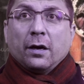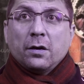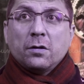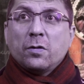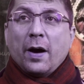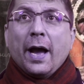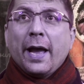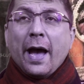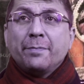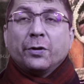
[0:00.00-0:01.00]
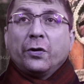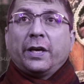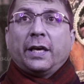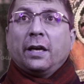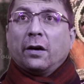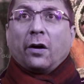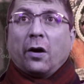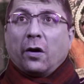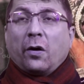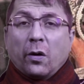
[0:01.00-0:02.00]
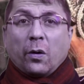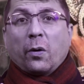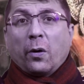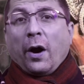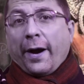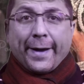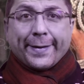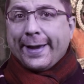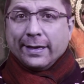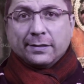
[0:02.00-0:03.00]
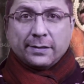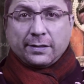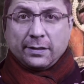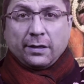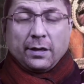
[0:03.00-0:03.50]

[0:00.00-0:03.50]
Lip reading: oh, I am the hero against